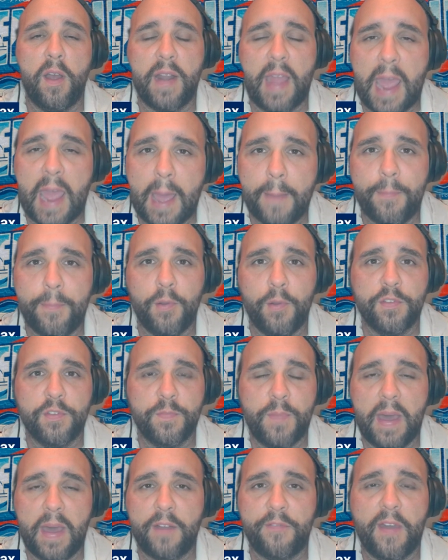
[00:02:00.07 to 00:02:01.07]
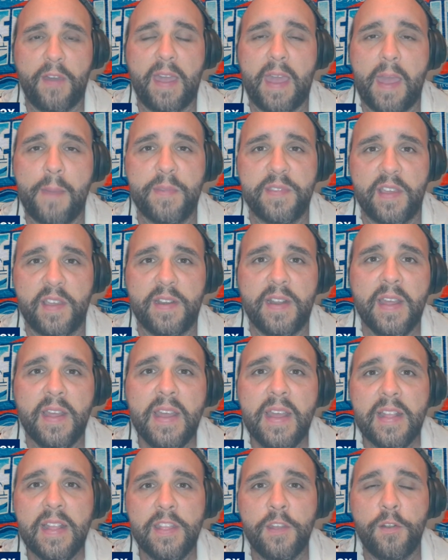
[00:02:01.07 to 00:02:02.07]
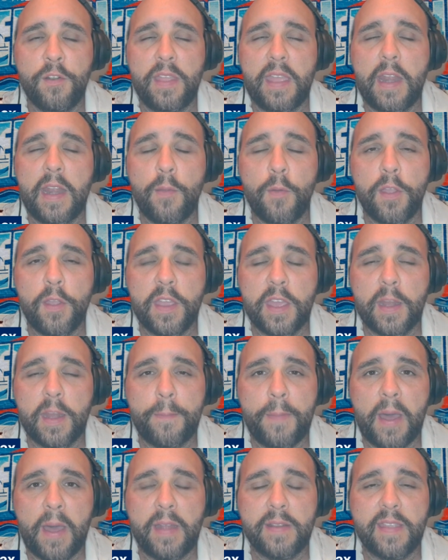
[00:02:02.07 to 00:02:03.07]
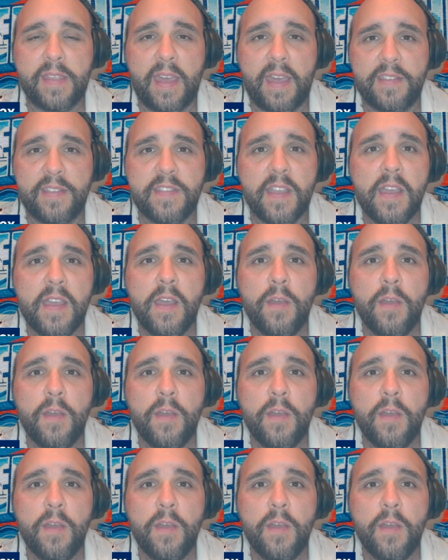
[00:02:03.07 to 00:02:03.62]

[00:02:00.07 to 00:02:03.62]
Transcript: Apple, Spotify, Amazon. Literally anywhere you get a podcast,